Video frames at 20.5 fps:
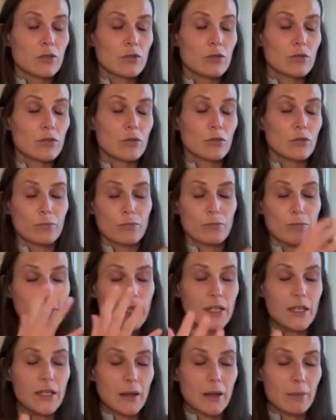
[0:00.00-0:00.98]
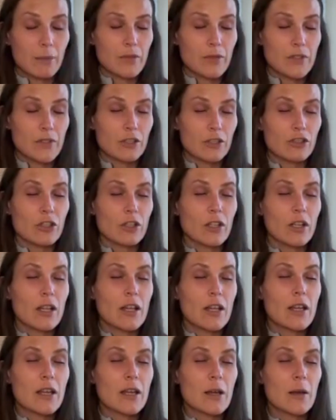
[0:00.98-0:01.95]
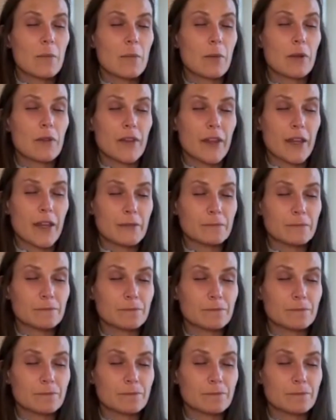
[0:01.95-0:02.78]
to be in that position. But then